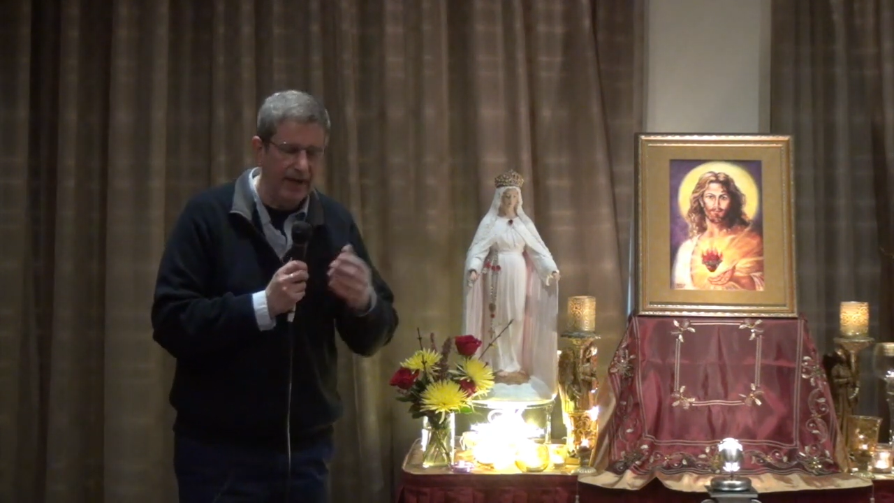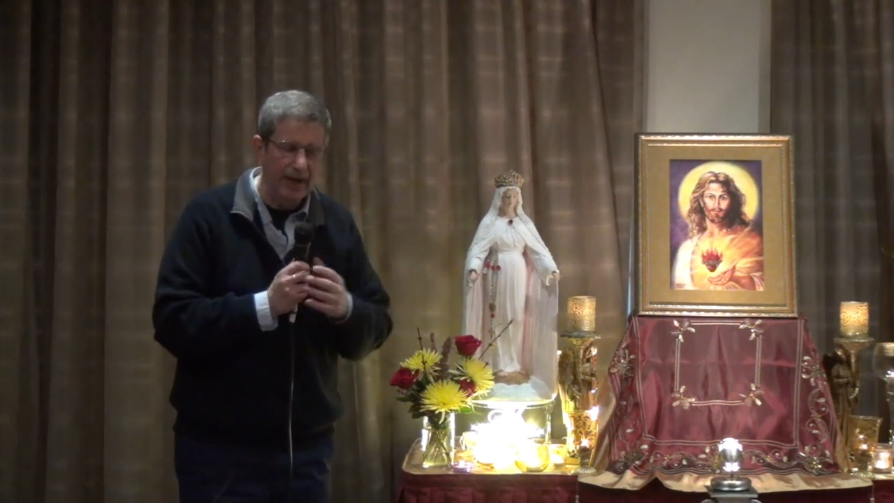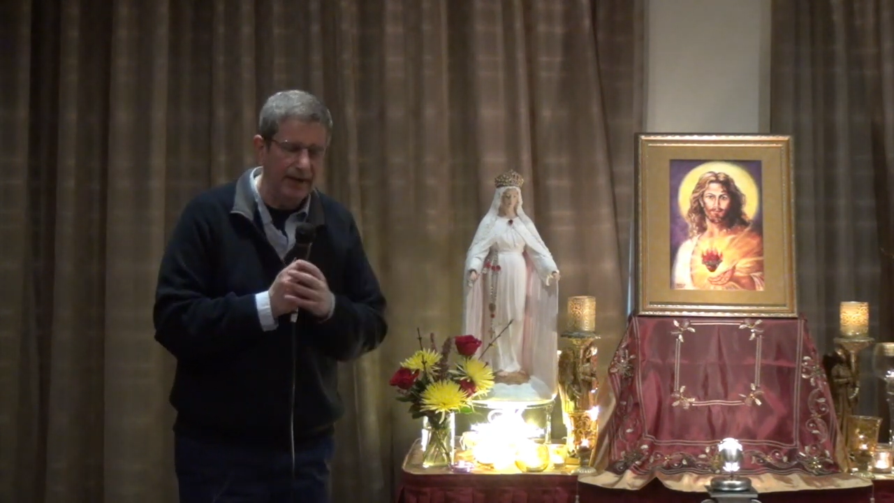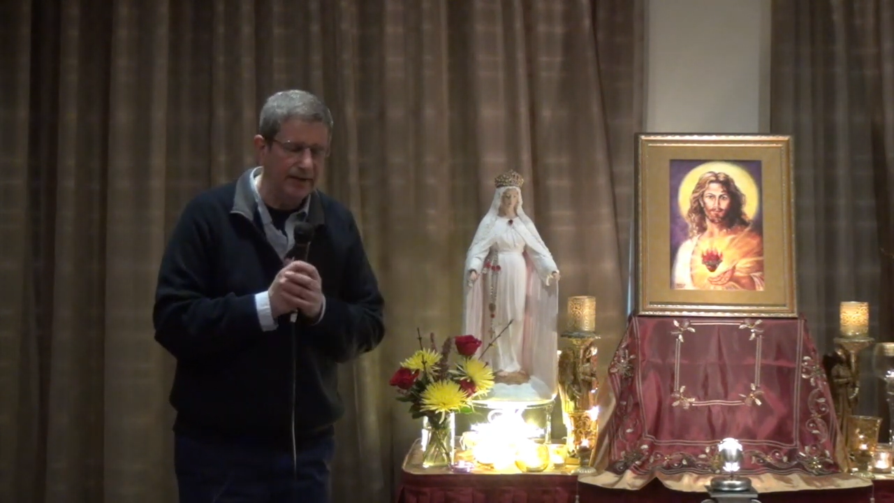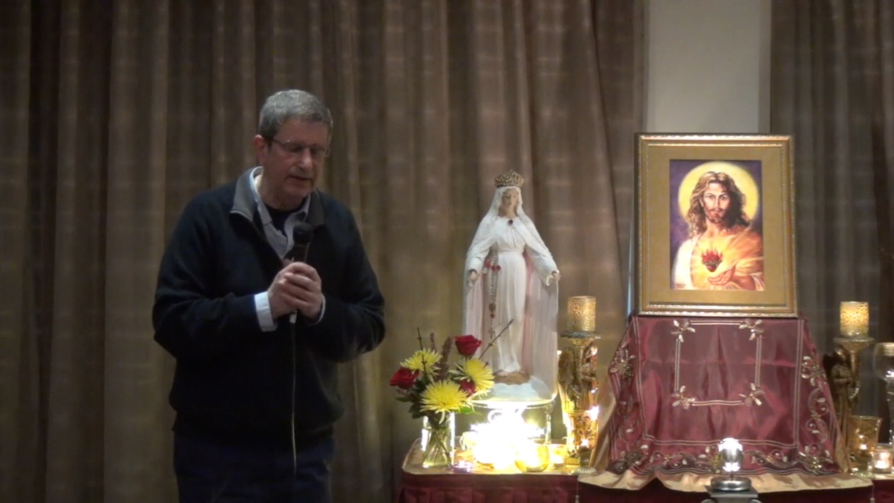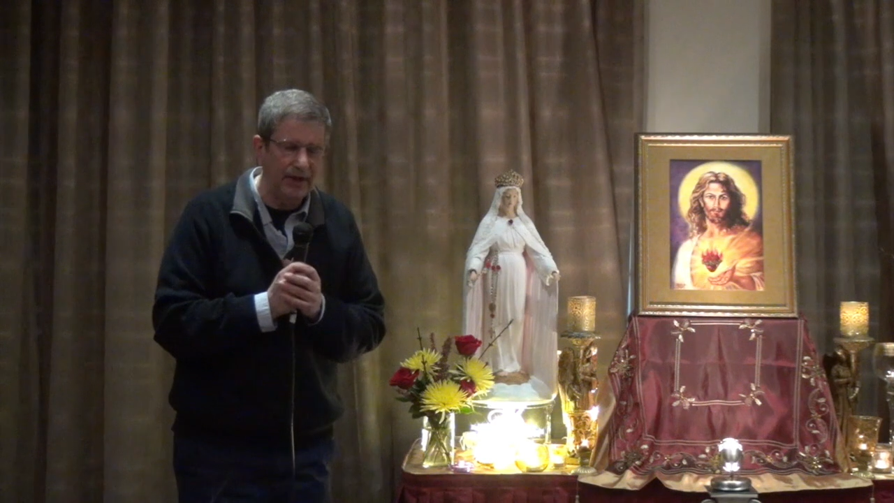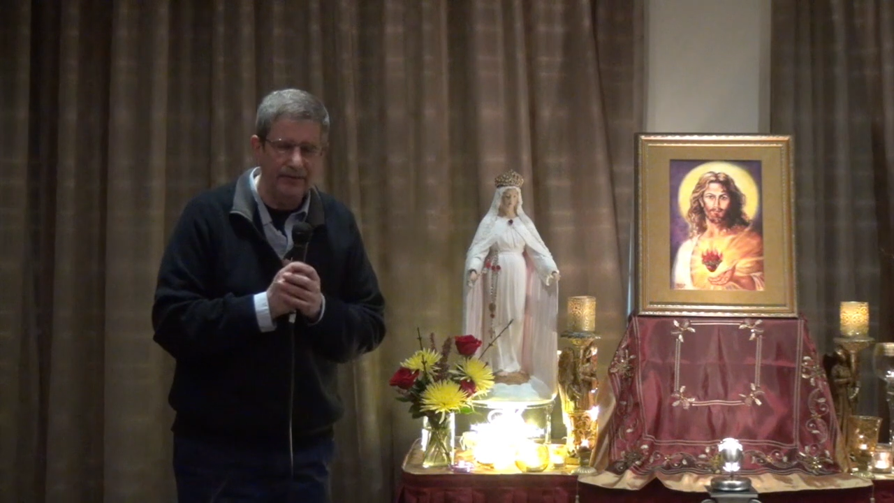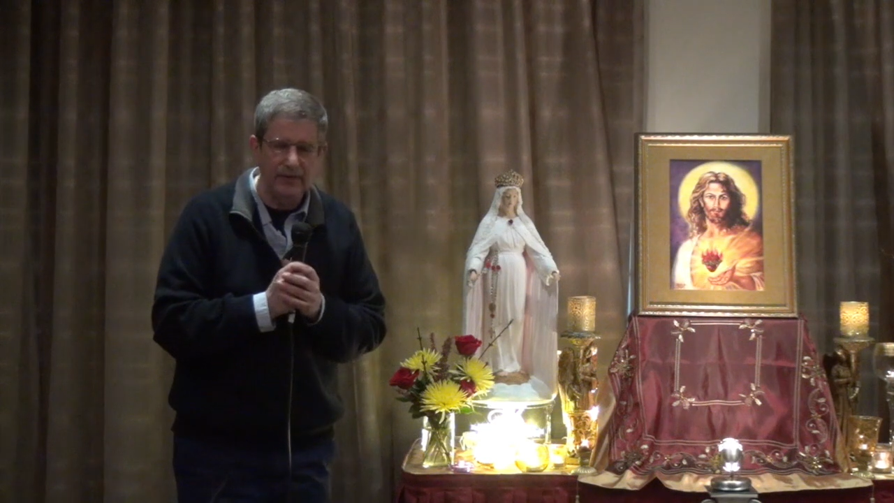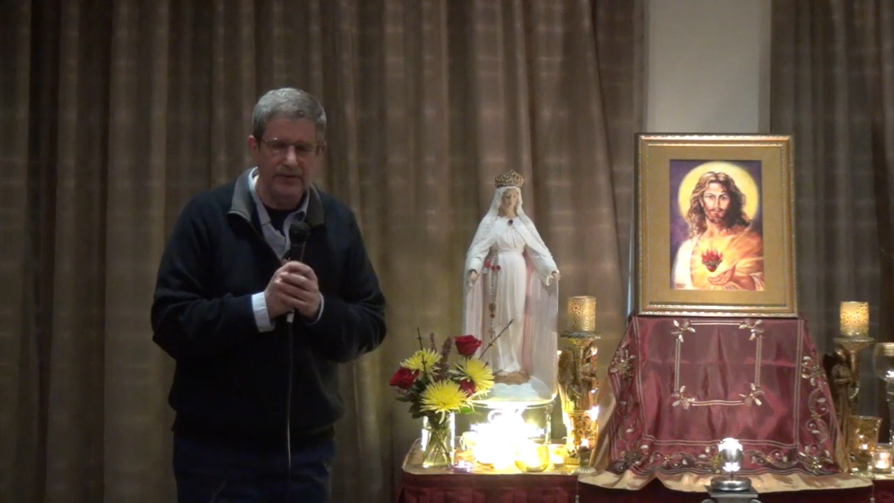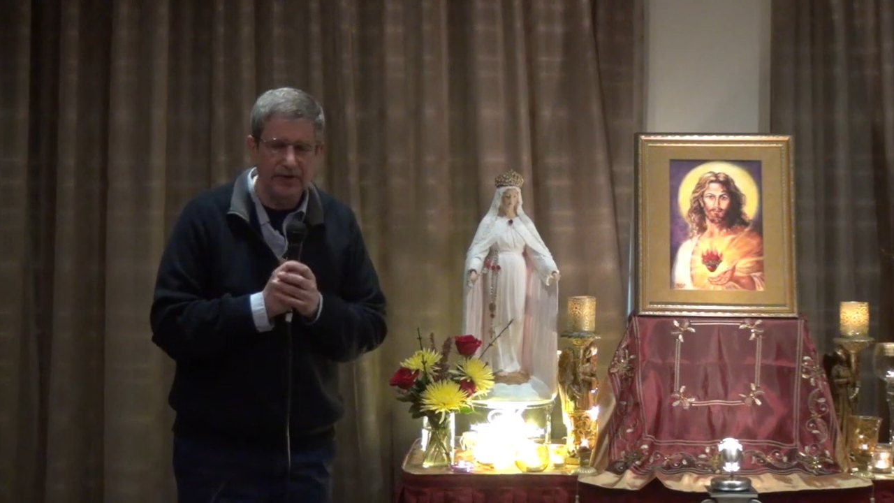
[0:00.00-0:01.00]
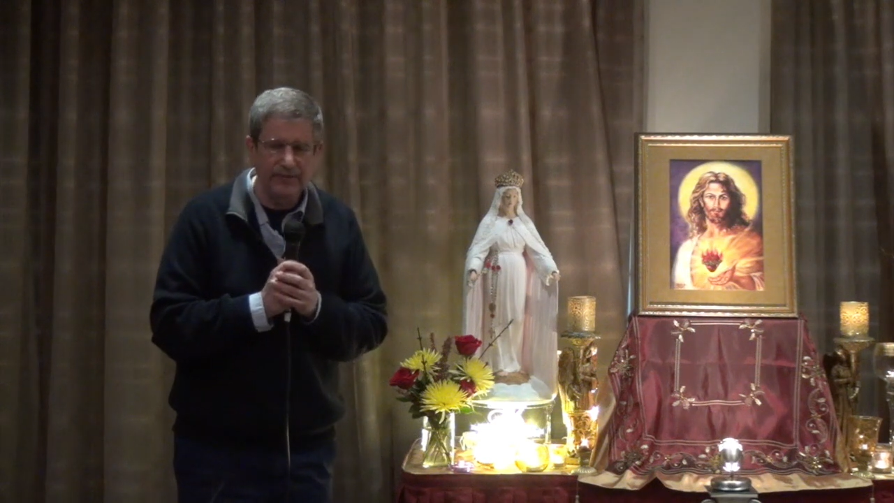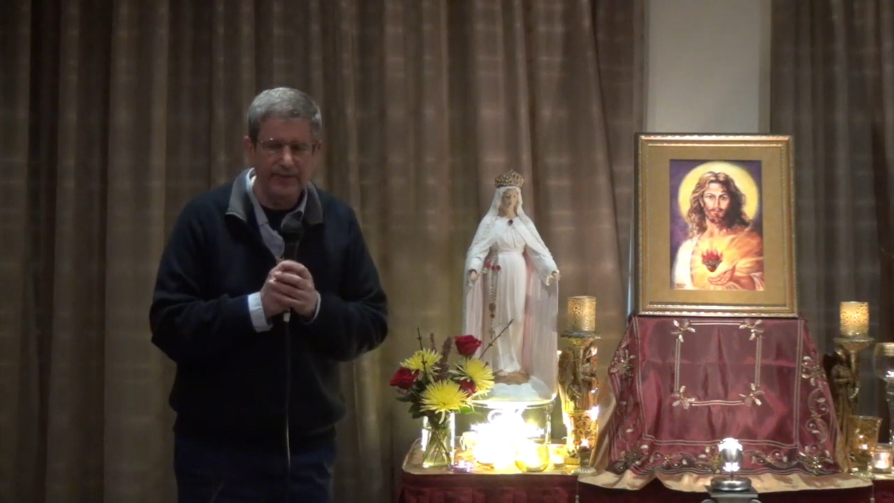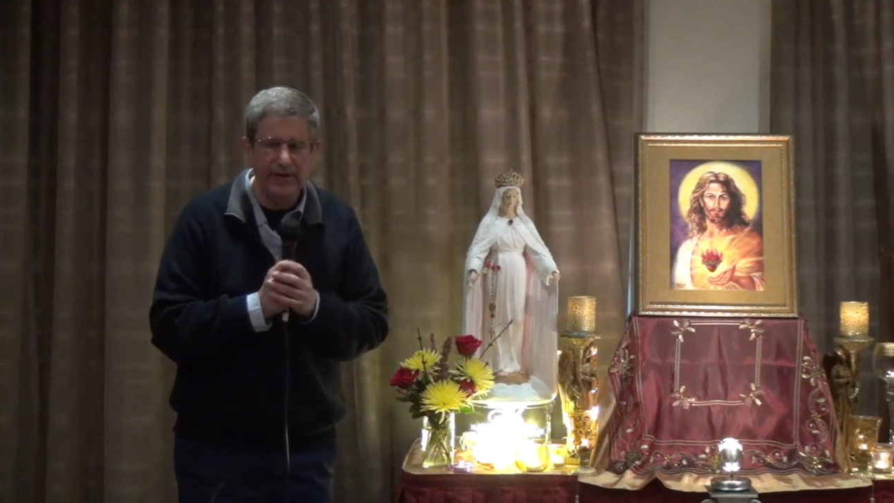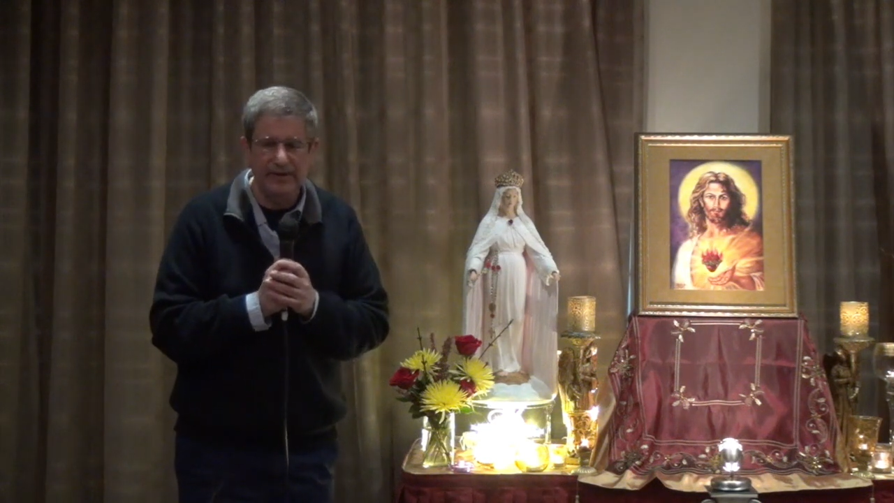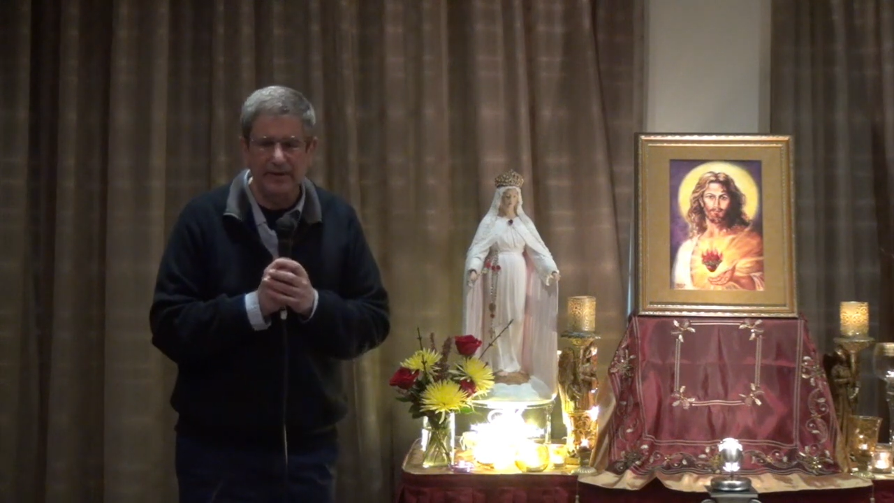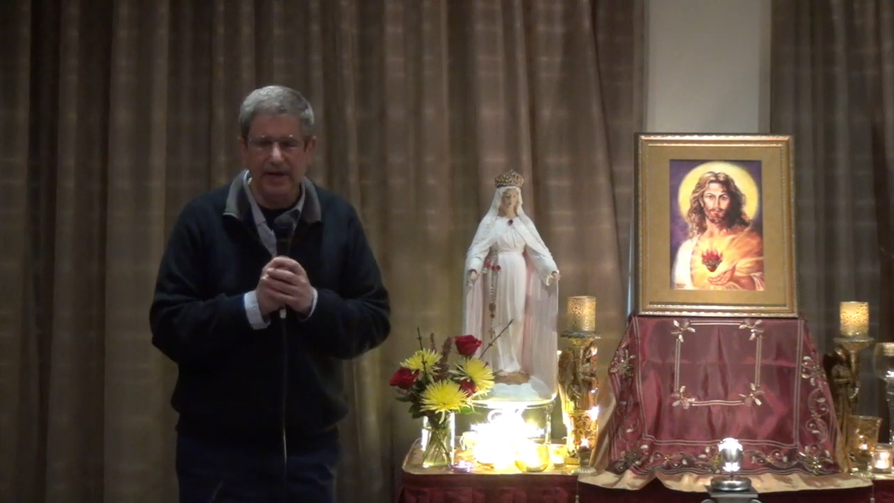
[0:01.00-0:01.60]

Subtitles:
head and left me with such peace.